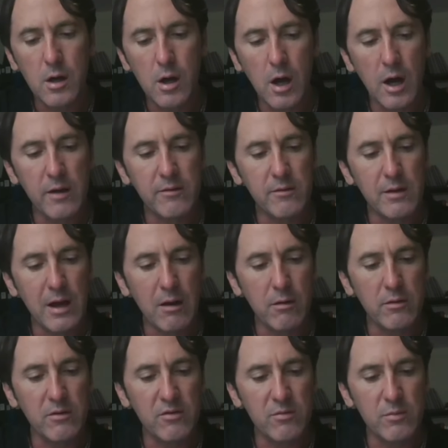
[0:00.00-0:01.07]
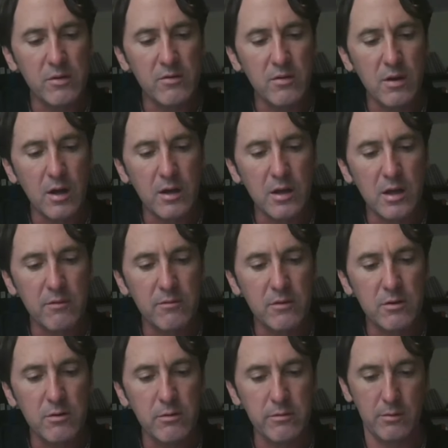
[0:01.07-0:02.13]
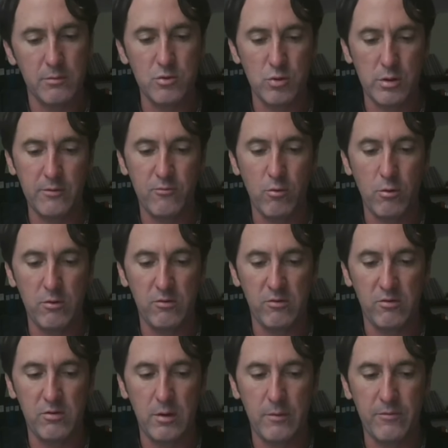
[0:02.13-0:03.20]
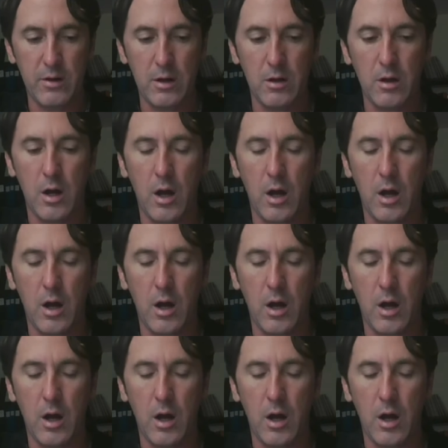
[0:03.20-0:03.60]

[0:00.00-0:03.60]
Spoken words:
Eisenhower dismissed the idea of the two of them joining forces to stop fighting.